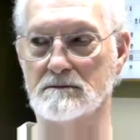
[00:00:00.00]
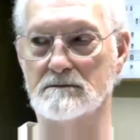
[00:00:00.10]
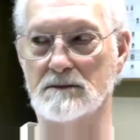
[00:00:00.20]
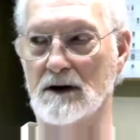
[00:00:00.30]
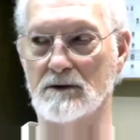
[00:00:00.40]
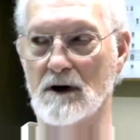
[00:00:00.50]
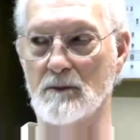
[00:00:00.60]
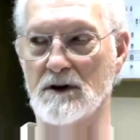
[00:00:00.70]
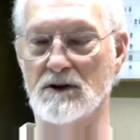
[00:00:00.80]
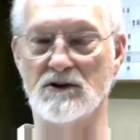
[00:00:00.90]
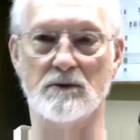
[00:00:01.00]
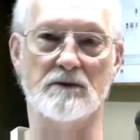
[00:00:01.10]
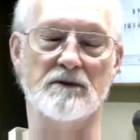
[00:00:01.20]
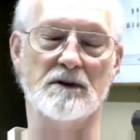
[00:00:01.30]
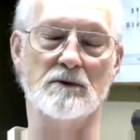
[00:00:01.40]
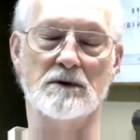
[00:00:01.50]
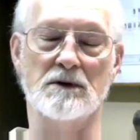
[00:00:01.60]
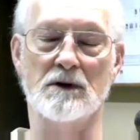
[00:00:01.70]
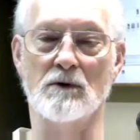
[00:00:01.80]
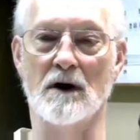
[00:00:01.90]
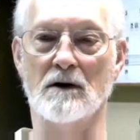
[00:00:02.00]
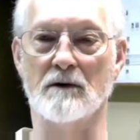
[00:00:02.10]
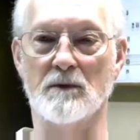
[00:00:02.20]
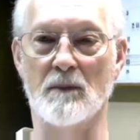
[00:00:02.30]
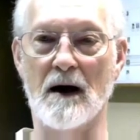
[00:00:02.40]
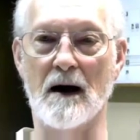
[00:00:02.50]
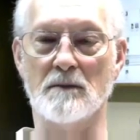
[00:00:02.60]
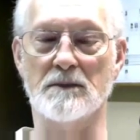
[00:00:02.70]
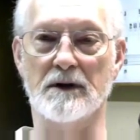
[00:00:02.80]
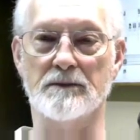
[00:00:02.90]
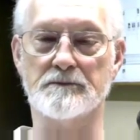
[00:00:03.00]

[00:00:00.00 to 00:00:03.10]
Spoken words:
I don't know how many cubic feet it would need right off the bat, but